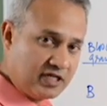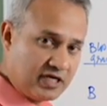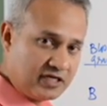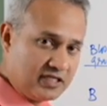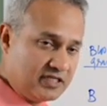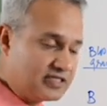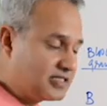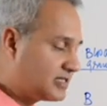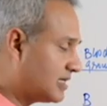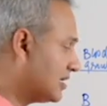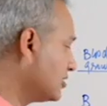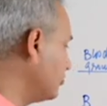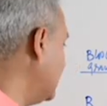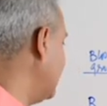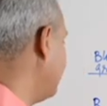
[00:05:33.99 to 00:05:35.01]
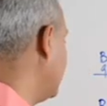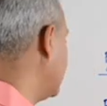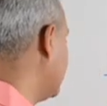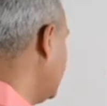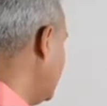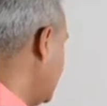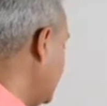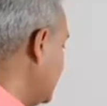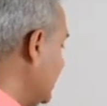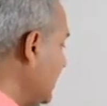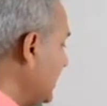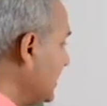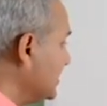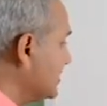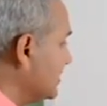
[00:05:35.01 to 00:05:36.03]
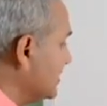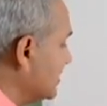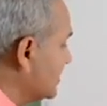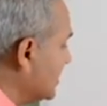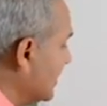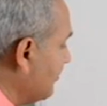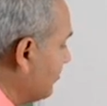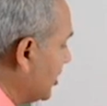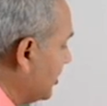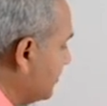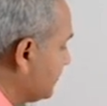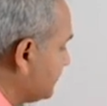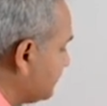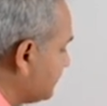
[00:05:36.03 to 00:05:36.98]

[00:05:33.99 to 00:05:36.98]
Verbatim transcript: that they start developing. Is same way